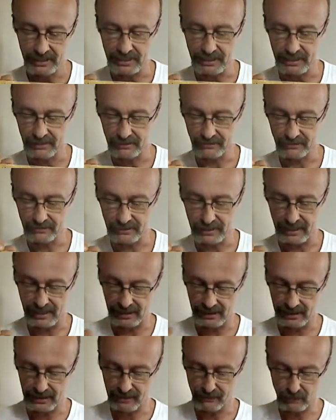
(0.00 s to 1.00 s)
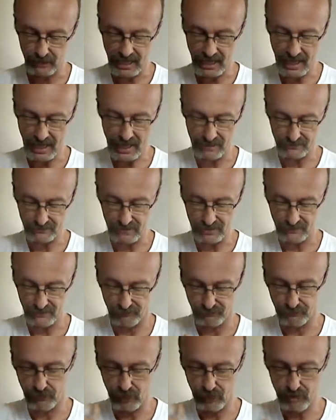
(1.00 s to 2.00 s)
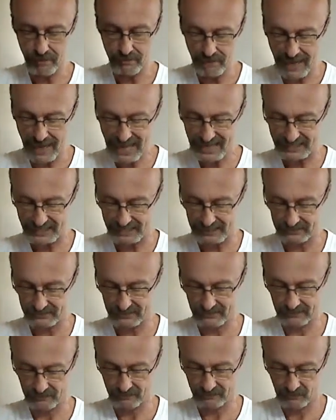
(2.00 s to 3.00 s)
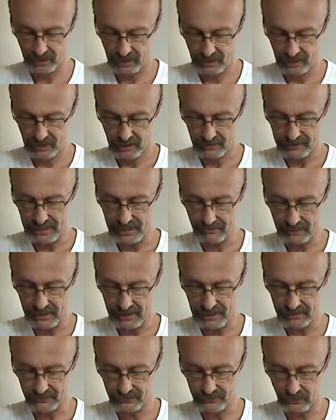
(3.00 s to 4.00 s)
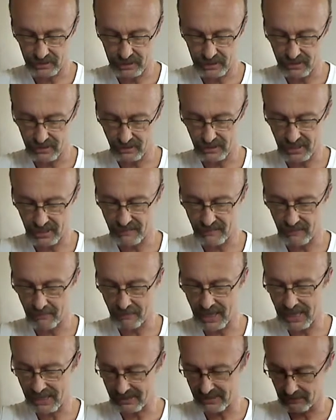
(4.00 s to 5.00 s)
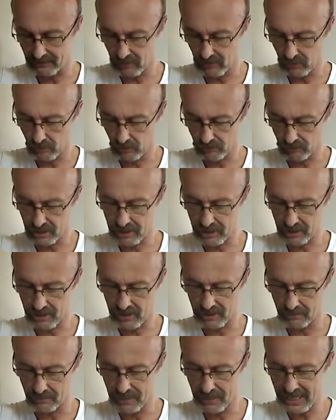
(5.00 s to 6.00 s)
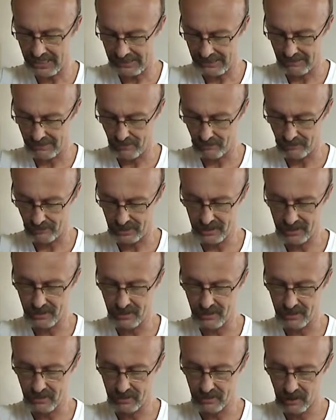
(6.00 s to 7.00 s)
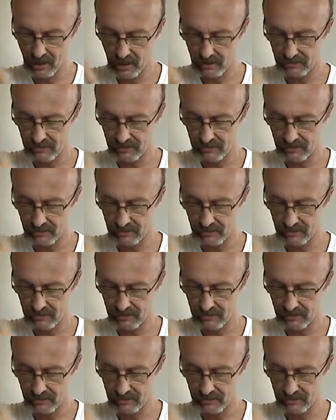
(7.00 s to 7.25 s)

is if we have 4 magnets, that means, okay, you're going to have a magnet over here and a magnet over here.